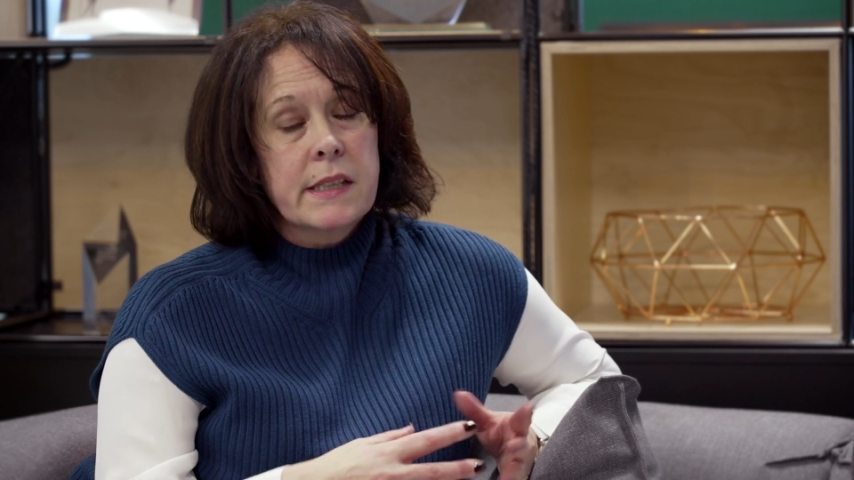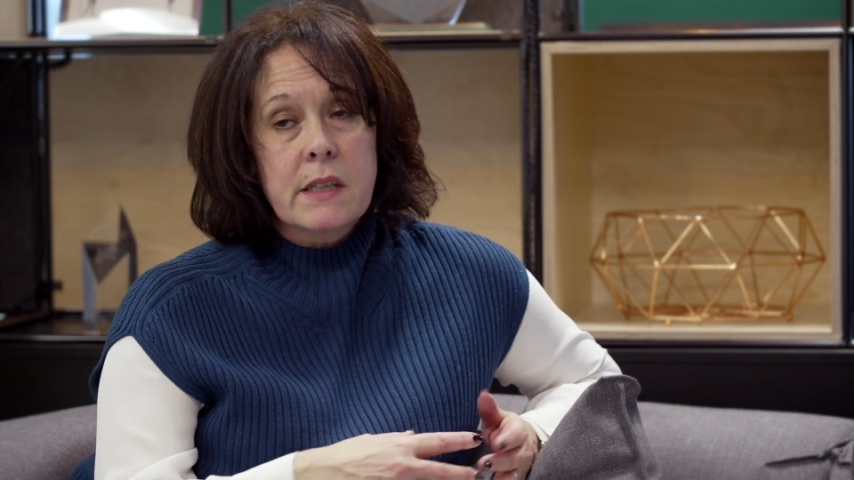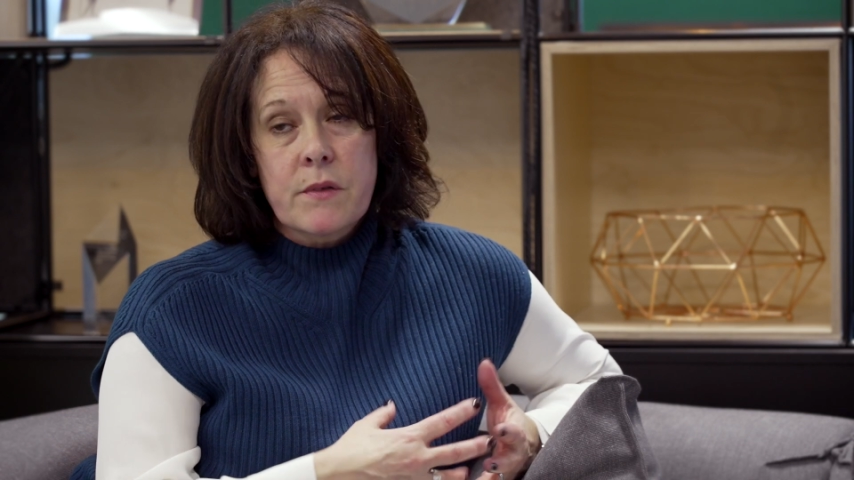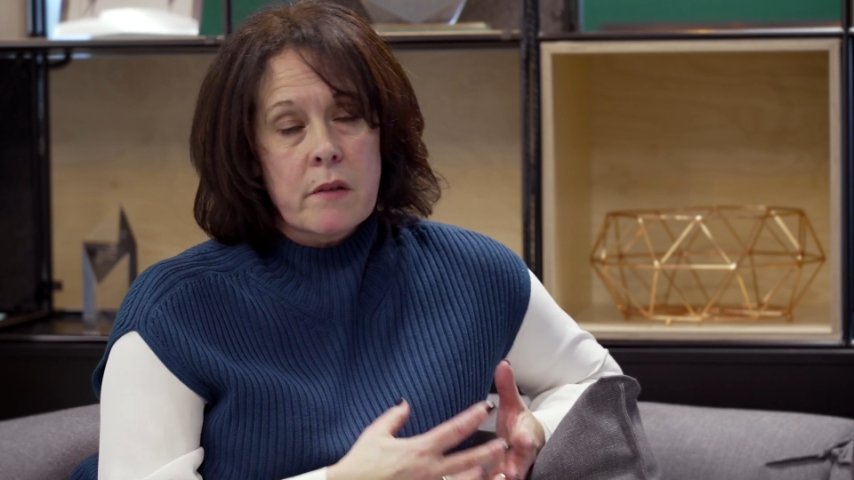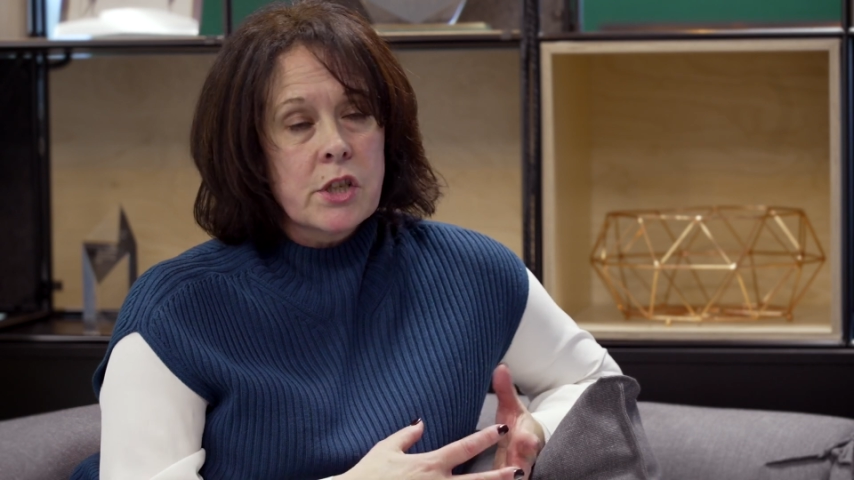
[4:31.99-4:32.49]

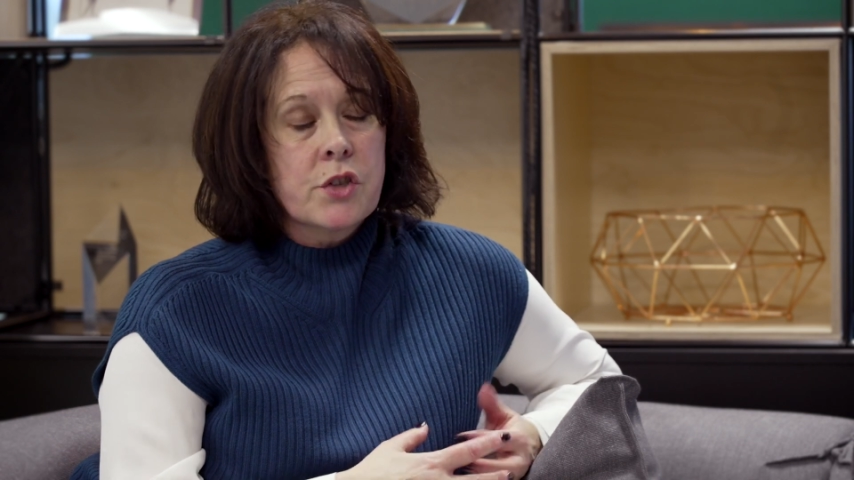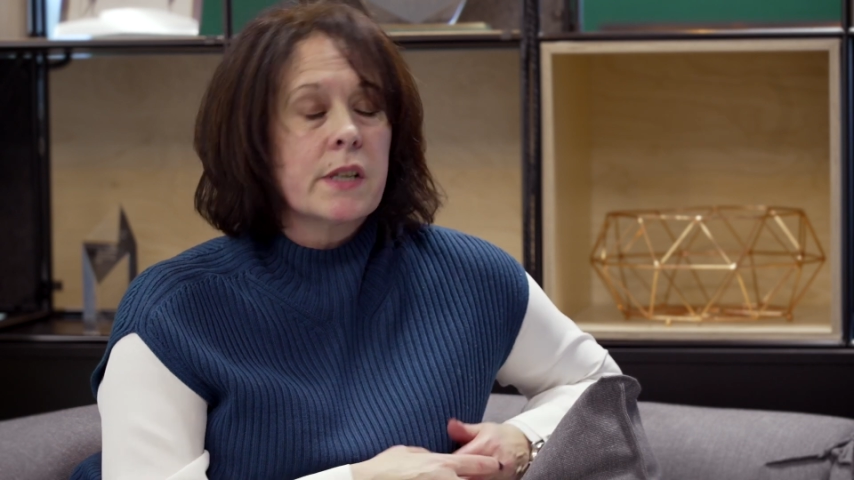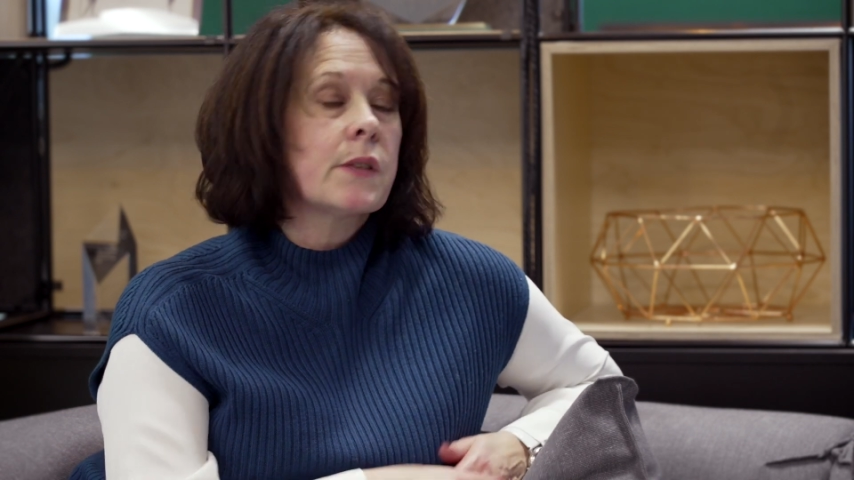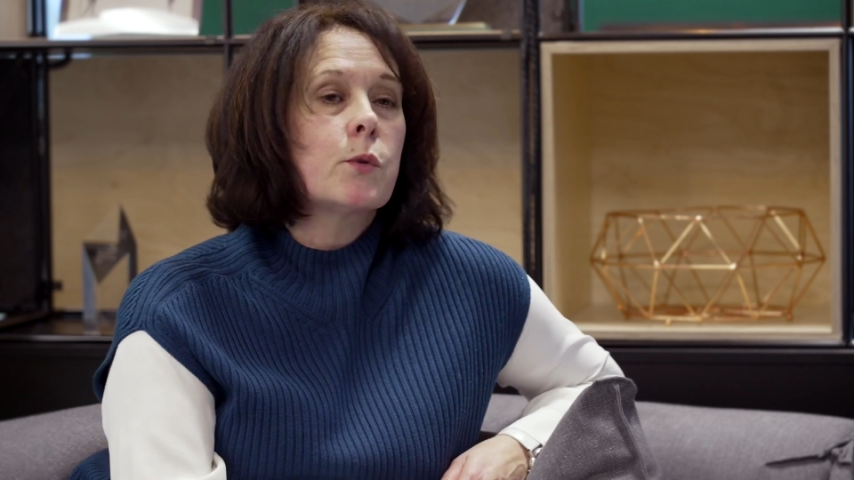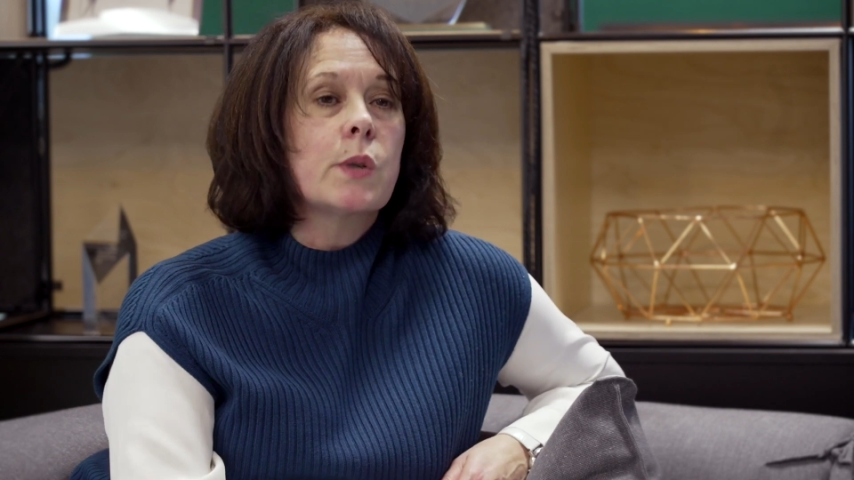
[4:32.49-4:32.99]
It's a very
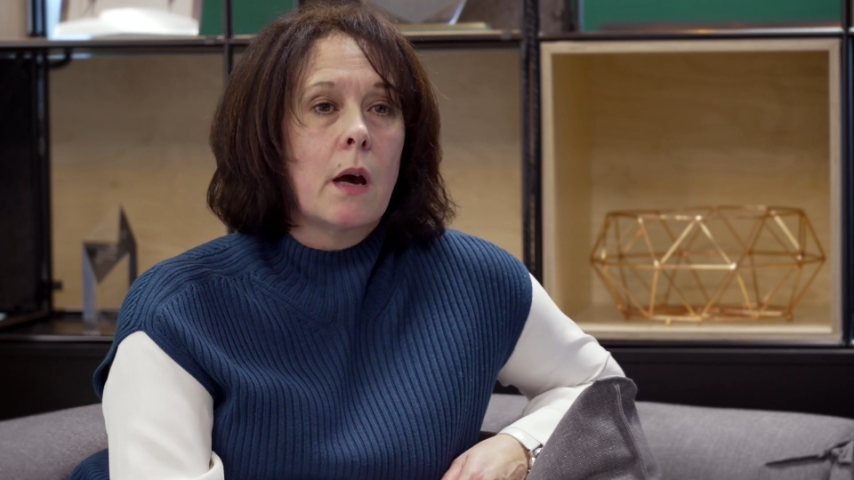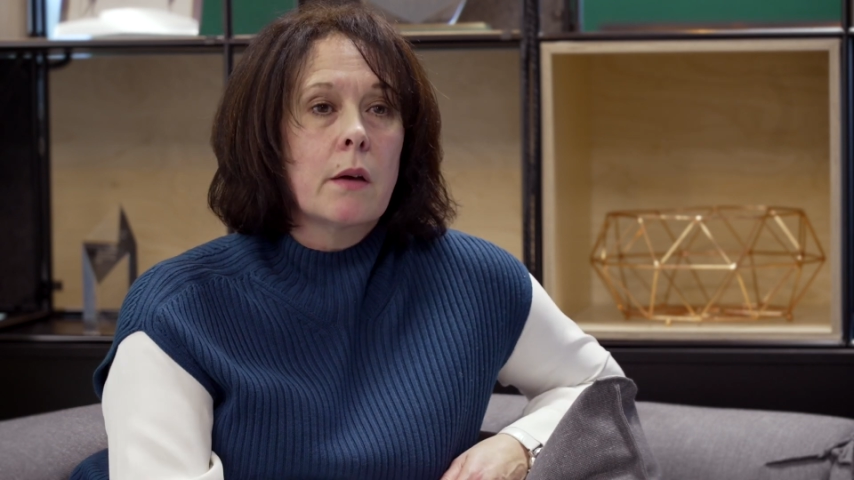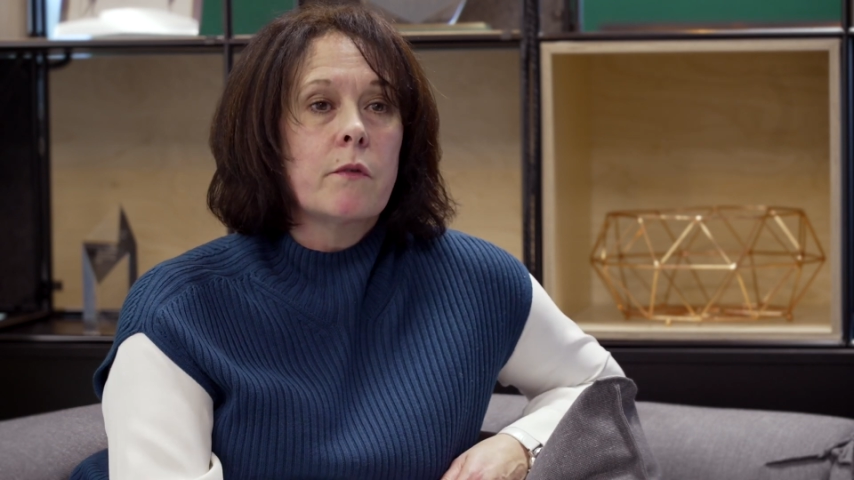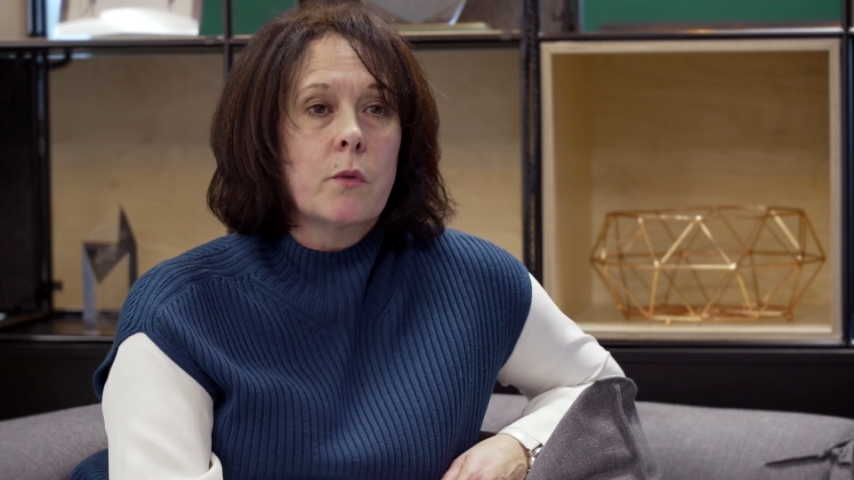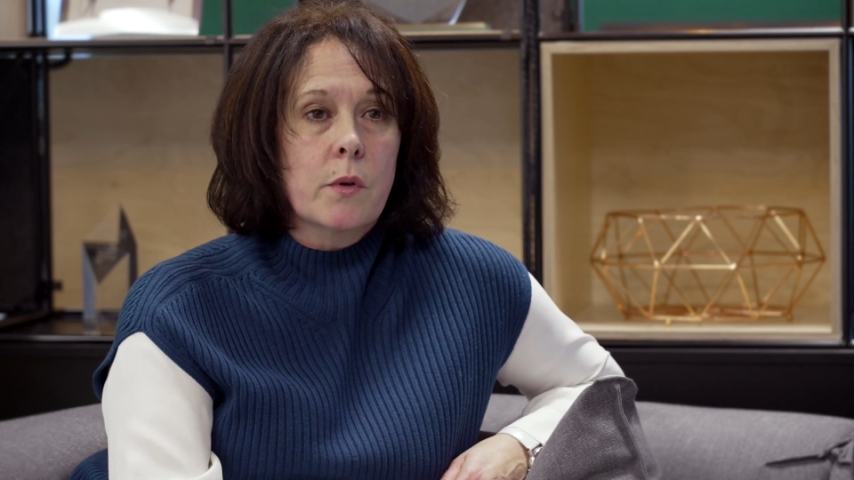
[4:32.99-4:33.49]
stressful
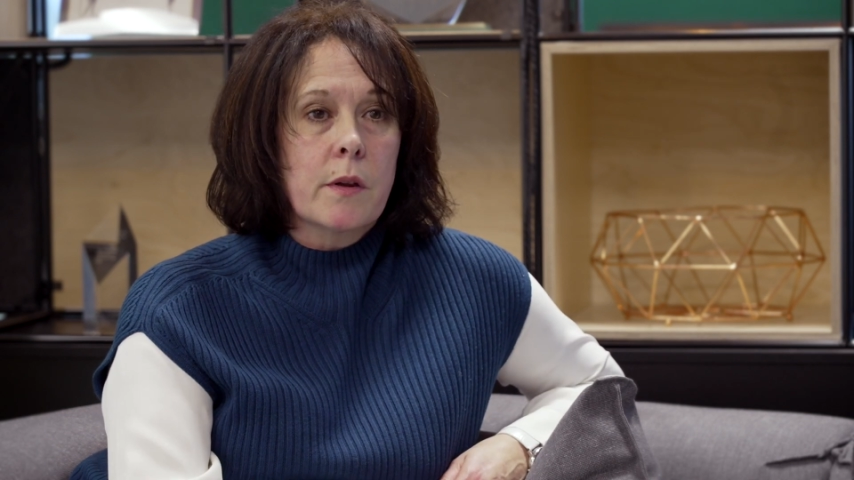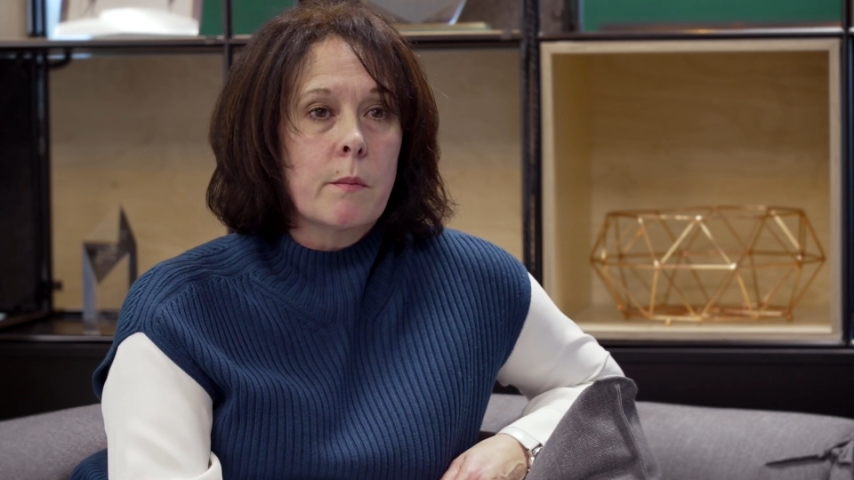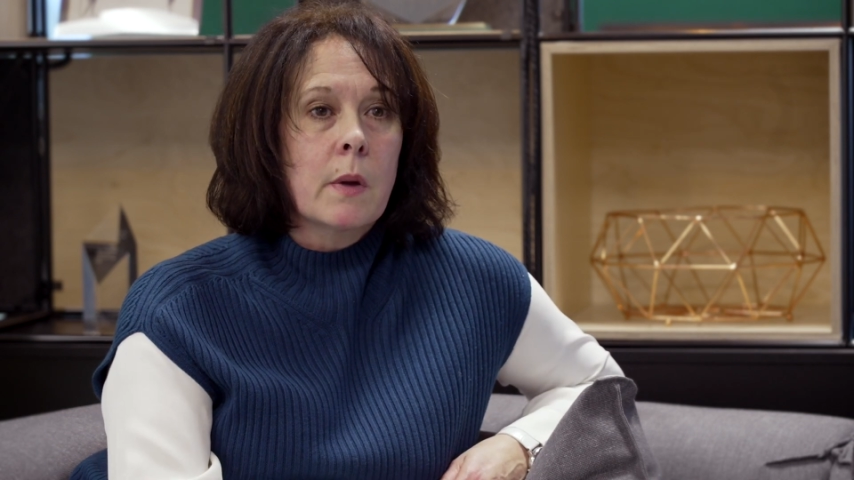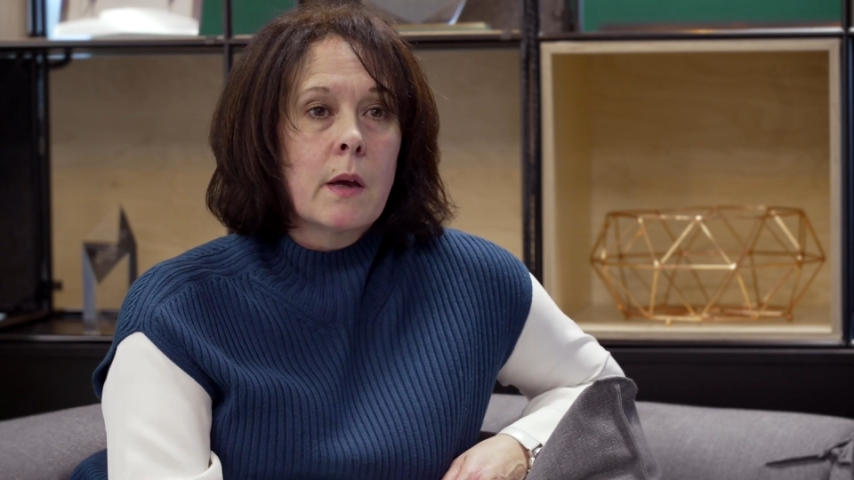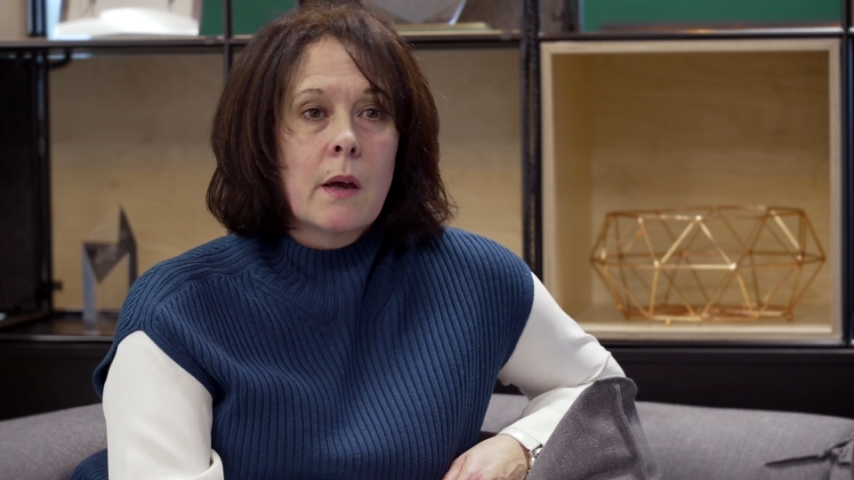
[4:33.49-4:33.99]
time for them.